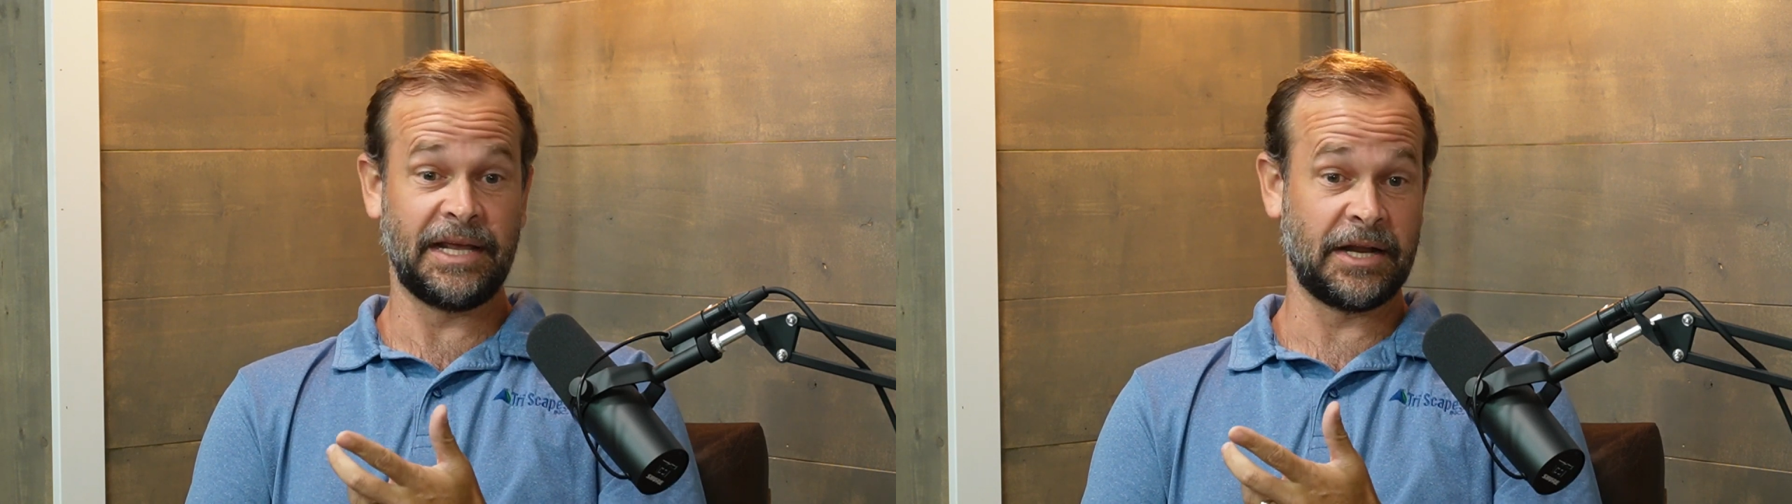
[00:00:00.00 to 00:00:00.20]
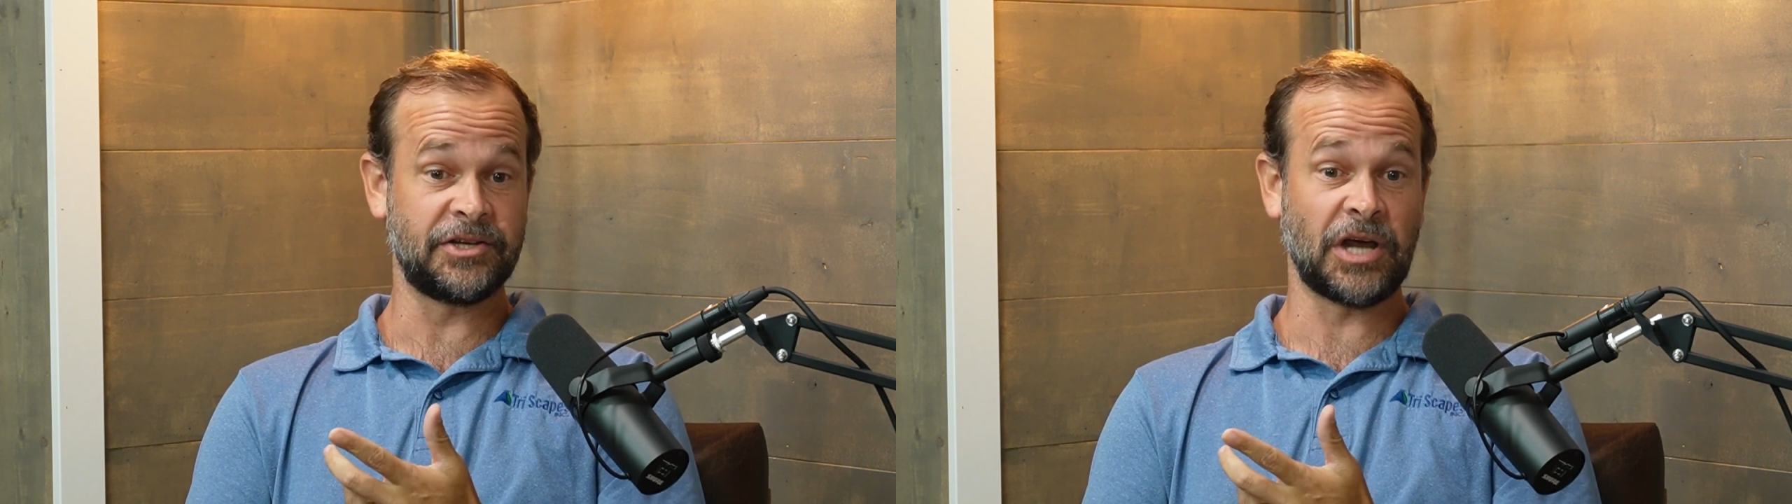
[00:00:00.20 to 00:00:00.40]

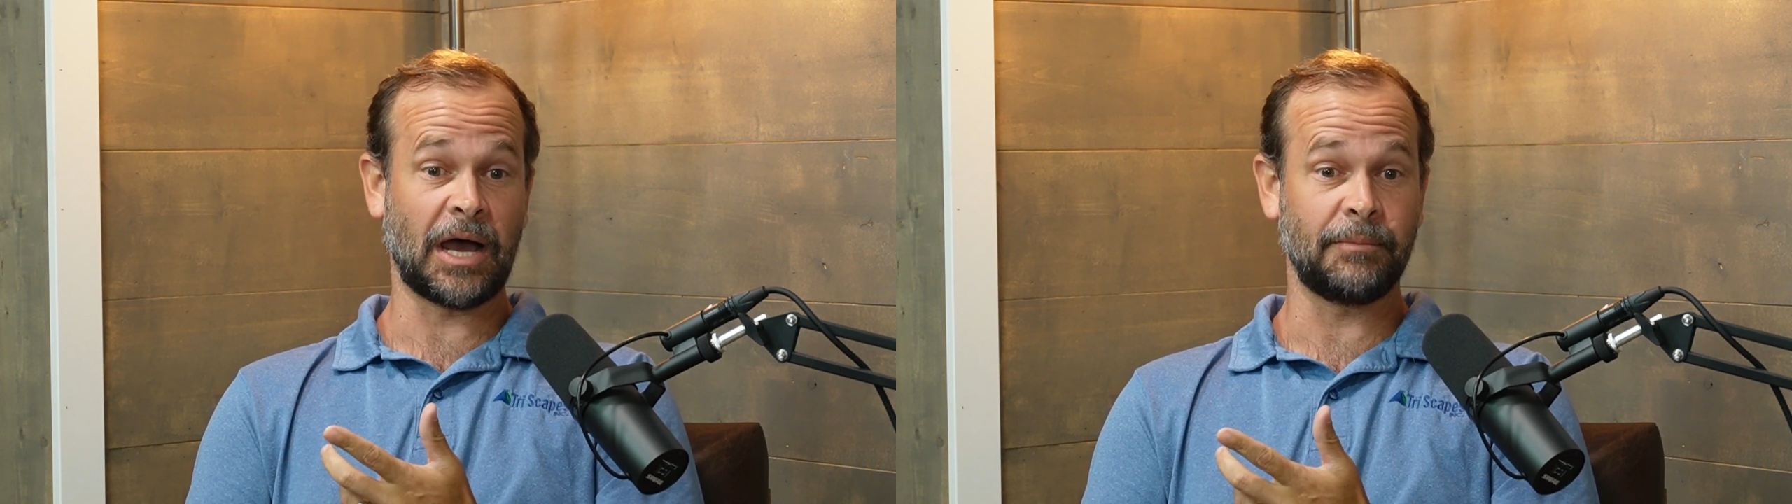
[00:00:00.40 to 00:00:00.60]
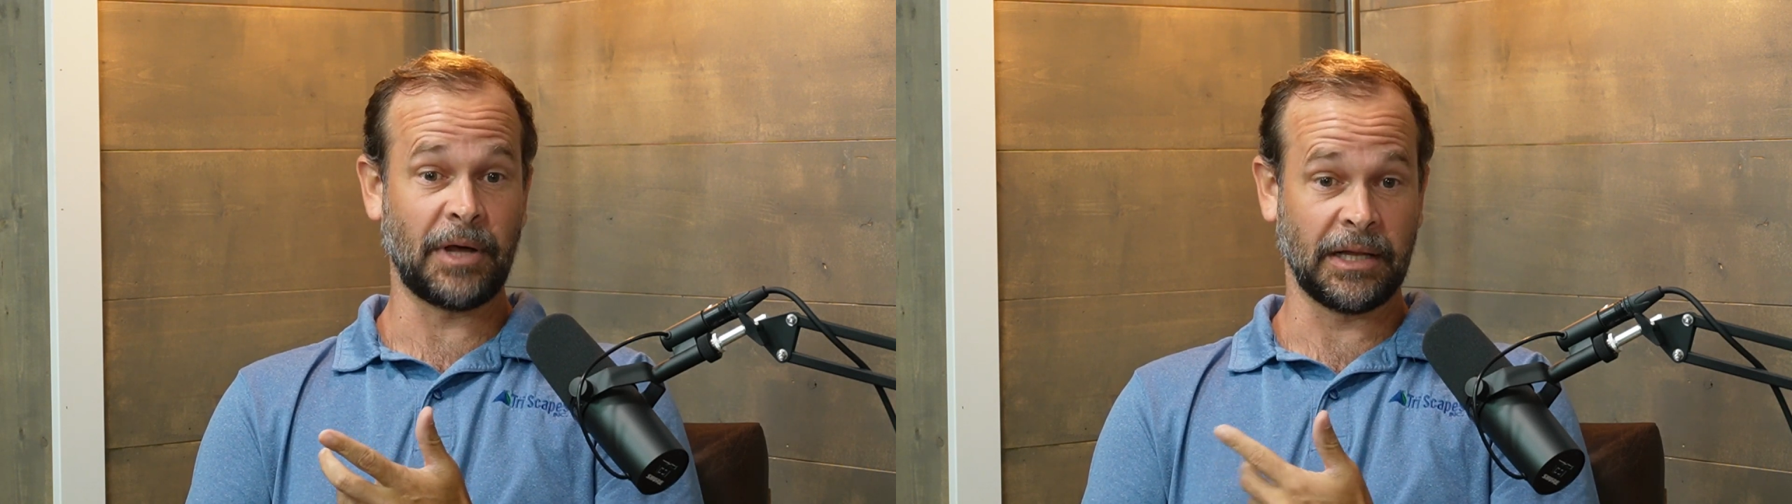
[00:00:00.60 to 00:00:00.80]
get a
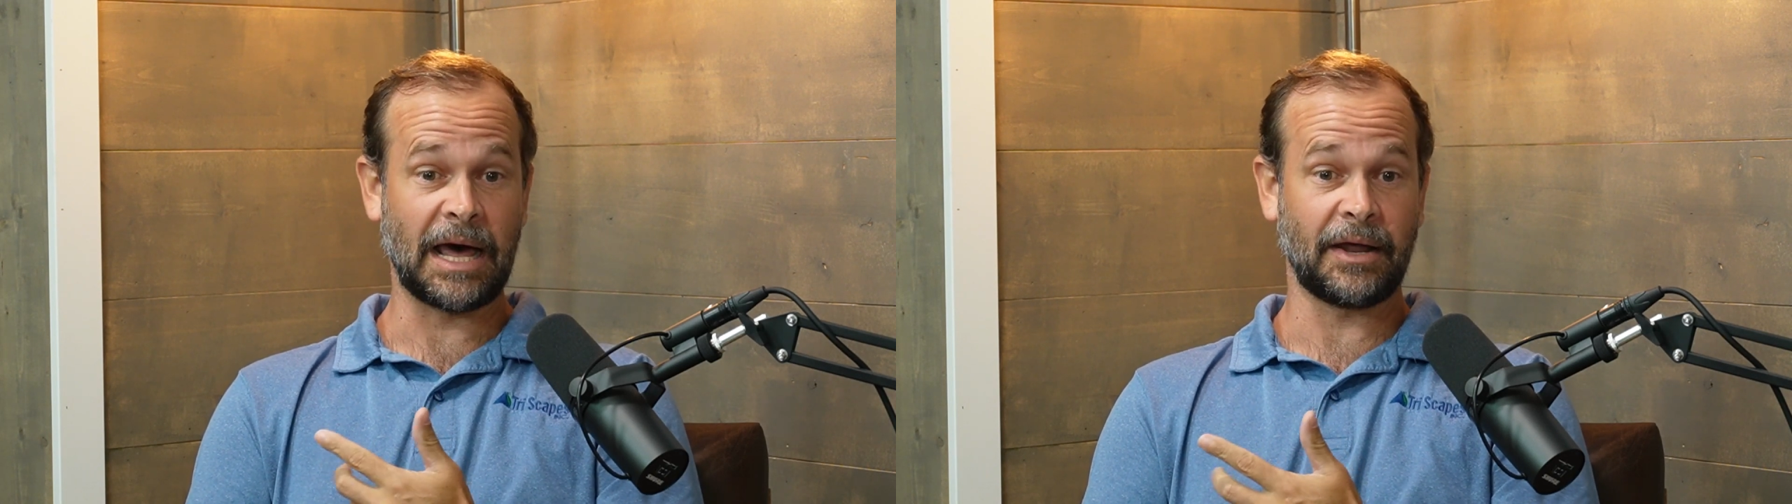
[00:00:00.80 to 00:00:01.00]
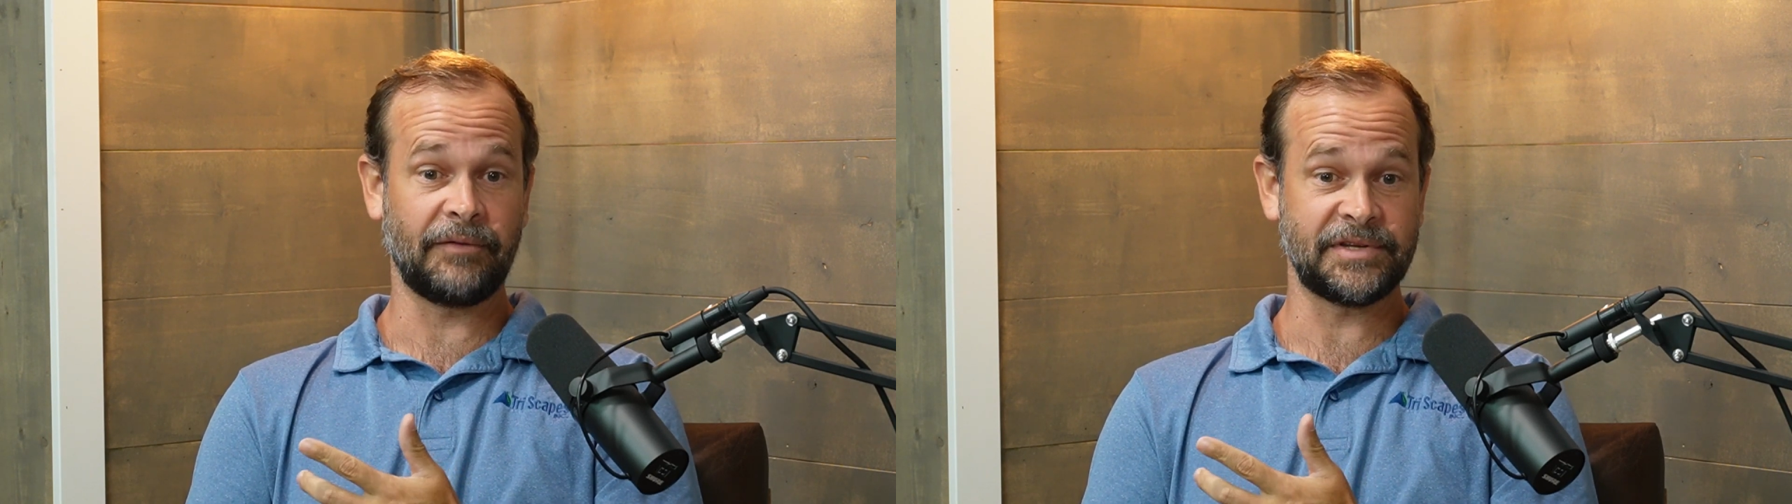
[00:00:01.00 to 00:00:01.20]
job. A
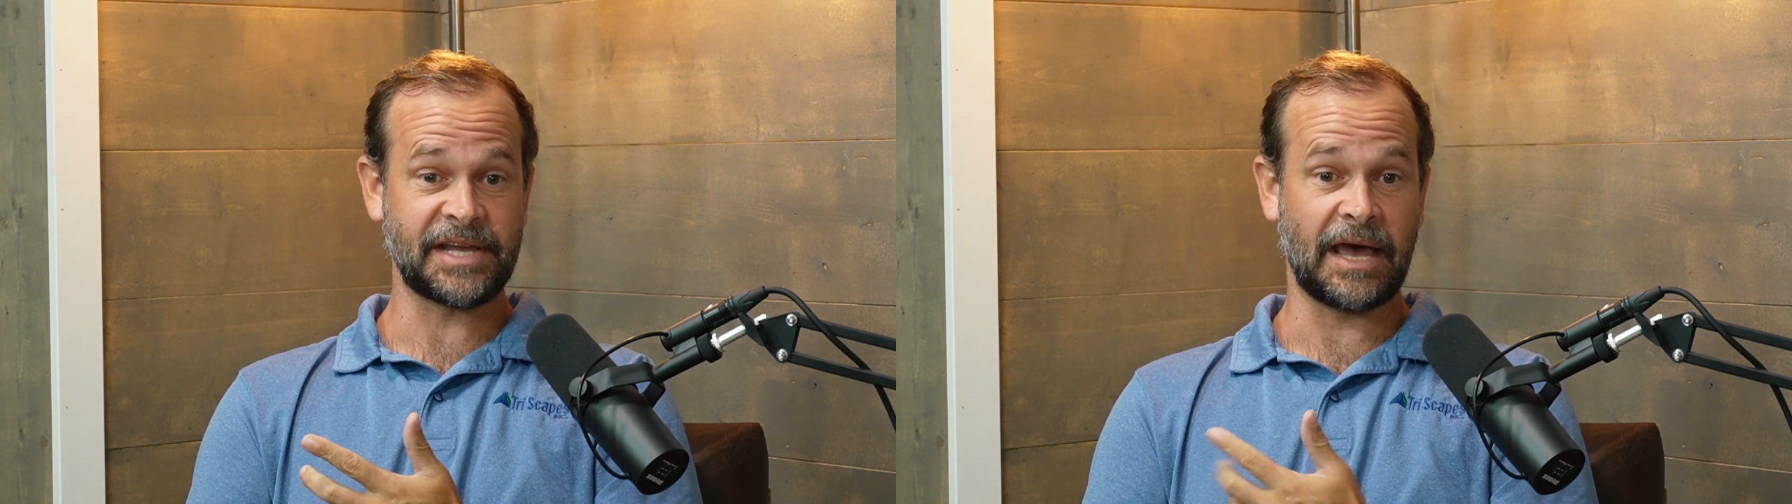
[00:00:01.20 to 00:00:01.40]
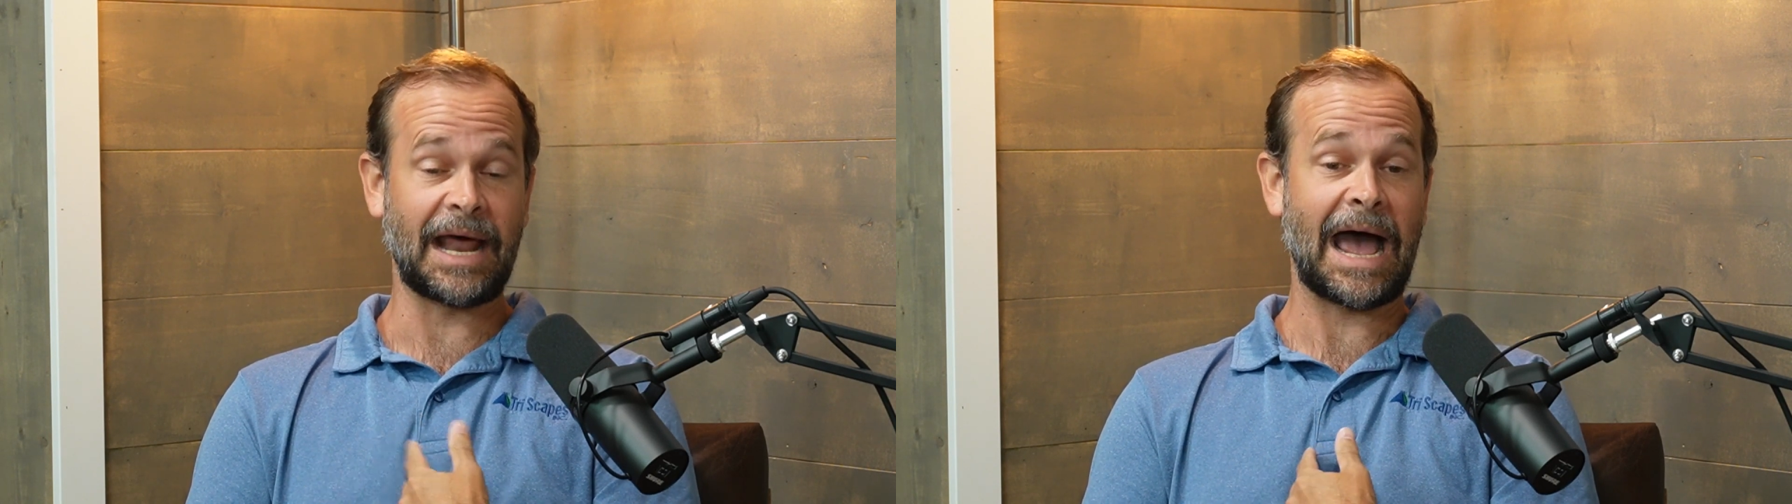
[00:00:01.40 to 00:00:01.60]
lot of us had.